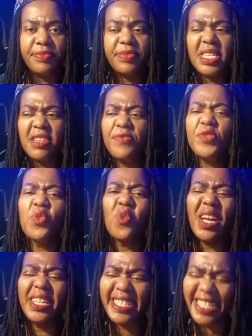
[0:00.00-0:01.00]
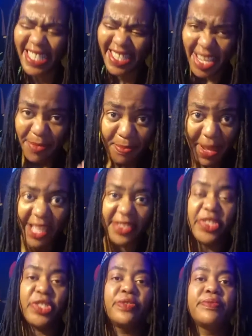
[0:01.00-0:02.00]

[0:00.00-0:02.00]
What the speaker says: if you want it that much,